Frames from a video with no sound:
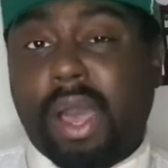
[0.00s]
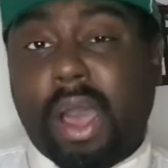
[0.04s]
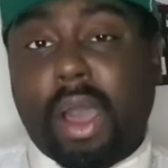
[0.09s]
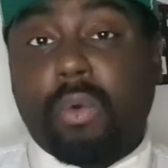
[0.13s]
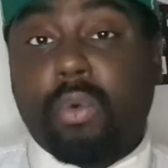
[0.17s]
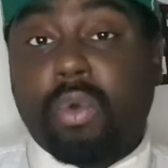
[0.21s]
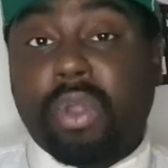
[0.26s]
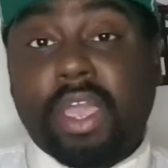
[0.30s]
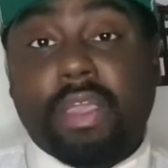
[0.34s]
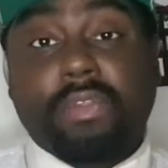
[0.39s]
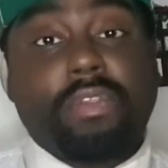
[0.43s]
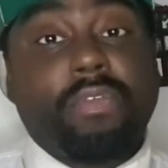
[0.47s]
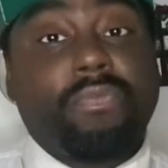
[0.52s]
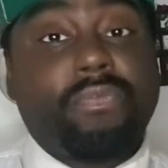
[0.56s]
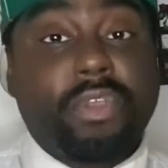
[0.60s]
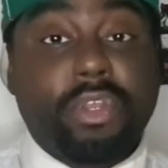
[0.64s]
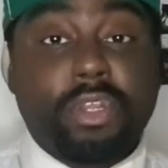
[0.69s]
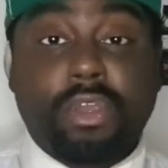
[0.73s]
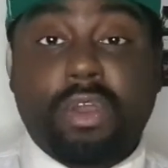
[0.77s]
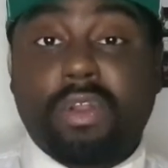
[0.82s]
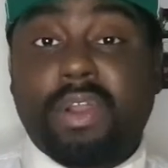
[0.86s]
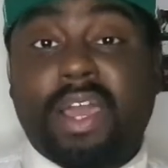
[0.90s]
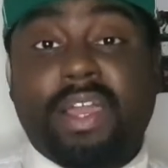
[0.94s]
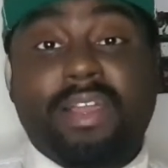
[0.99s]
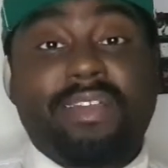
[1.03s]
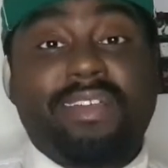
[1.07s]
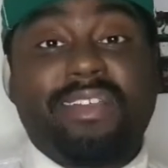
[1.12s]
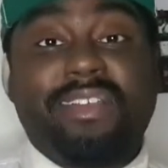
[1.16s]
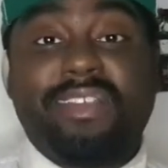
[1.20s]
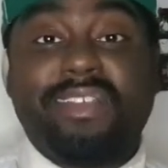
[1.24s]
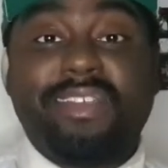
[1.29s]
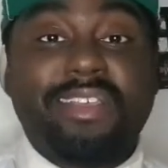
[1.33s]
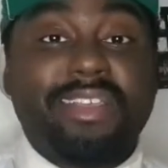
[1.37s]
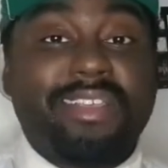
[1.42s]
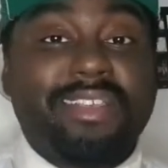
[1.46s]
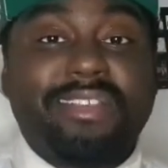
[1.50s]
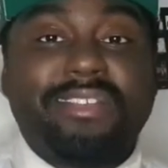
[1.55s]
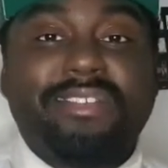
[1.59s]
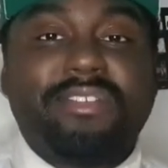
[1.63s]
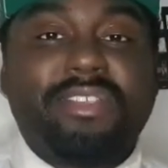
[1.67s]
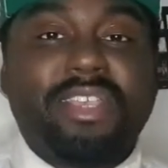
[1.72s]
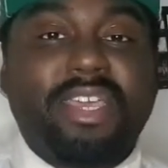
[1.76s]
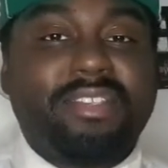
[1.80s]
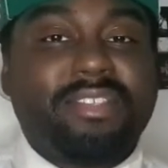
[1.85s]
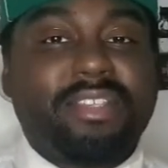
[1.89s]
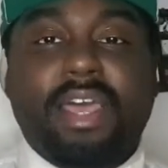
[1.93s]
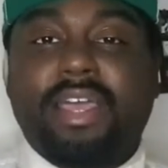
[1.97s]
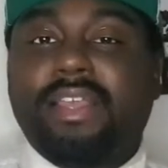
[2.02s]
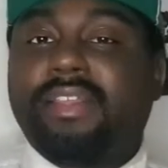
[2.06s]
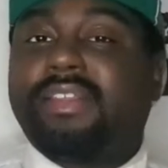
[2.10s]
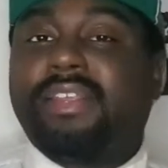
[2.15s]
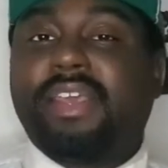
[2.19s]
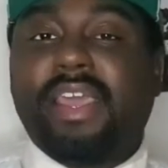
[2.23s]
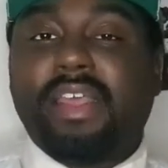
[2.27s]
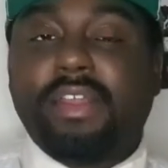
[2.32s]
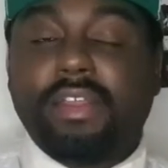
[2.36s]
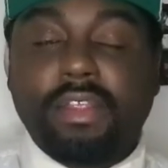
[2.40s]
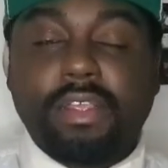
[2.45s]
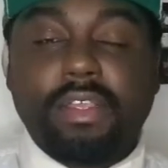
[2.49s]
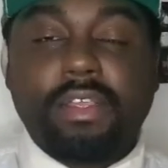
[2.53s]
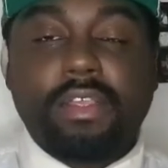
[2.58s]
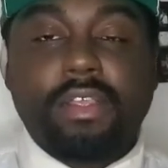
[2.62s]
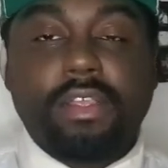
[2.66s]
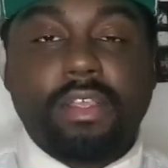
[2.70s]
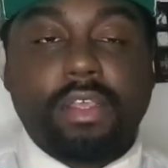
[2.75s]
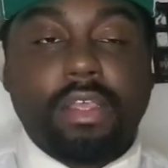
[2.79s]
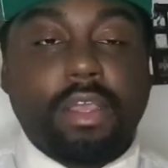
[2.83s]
I will give the video like a 6 out of 10.